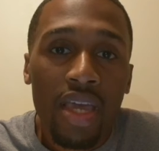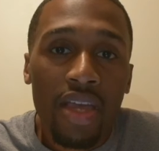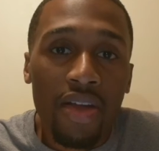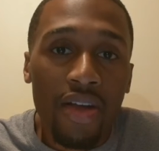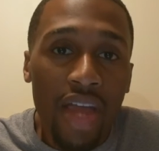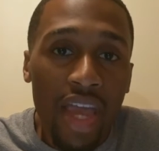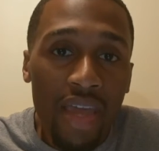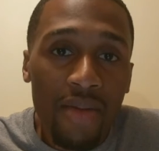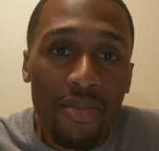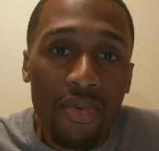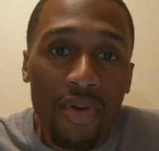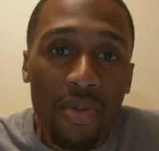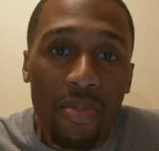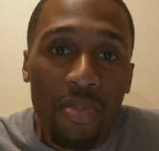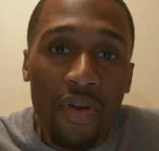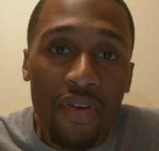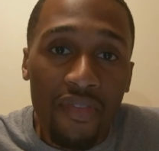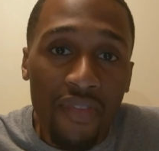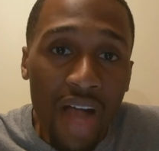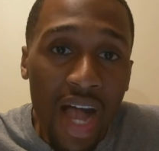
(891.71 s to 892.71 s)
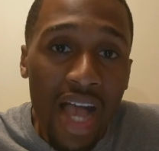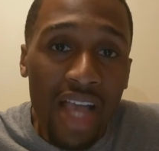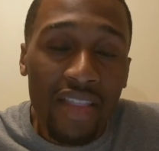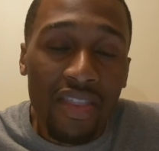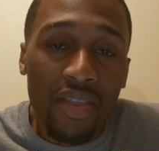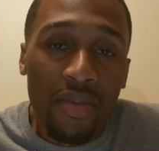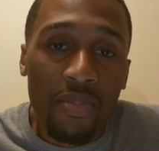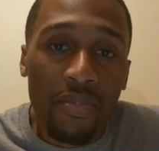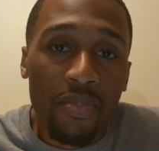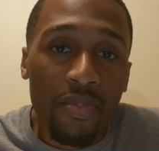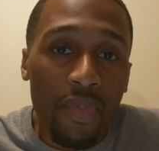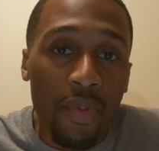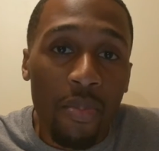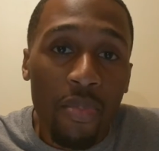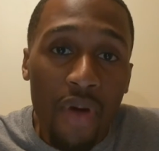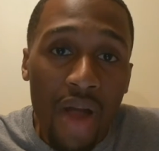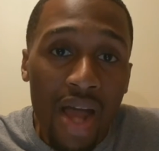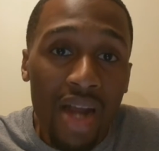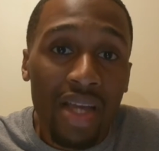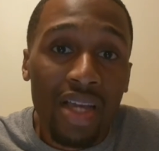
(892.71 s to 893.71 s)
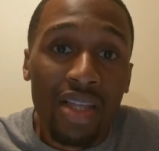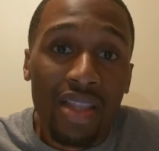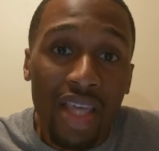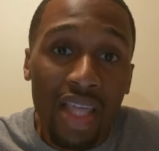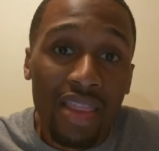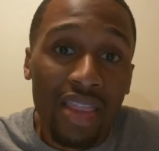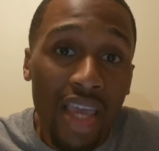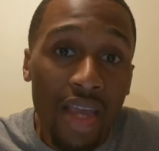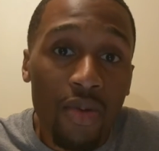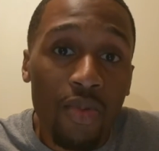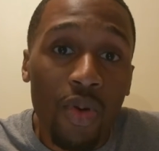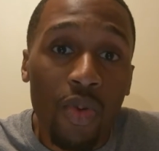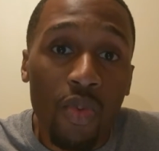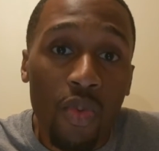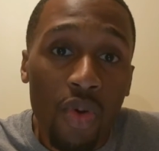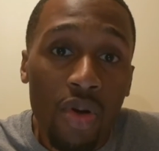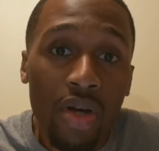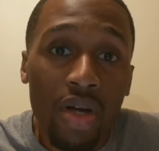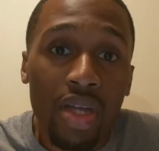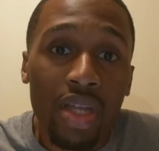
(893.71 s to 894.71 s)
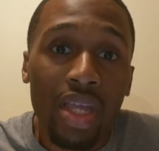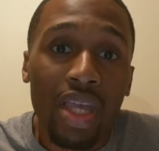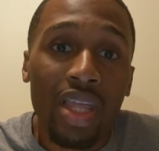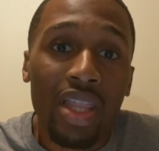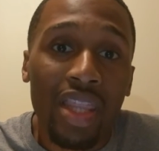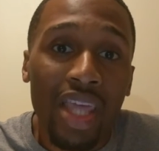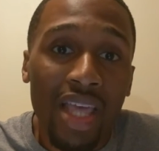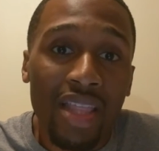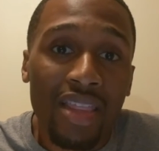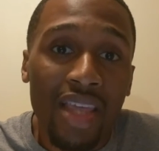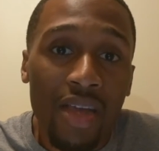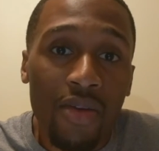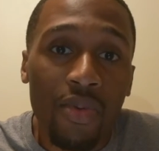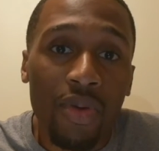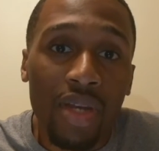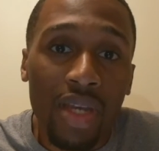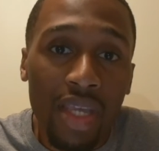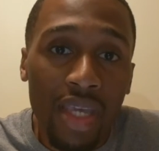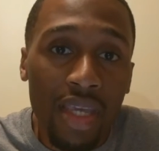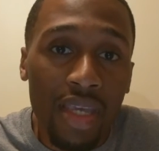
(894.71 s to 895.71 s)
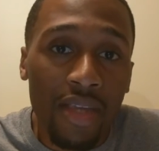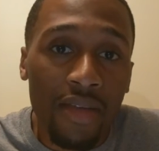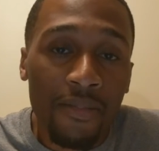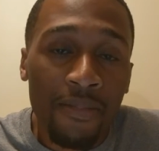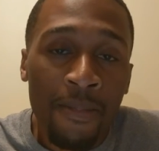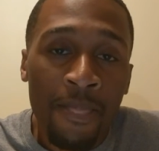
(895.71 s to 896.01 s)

you're able to provide the product that they will want and that they will need.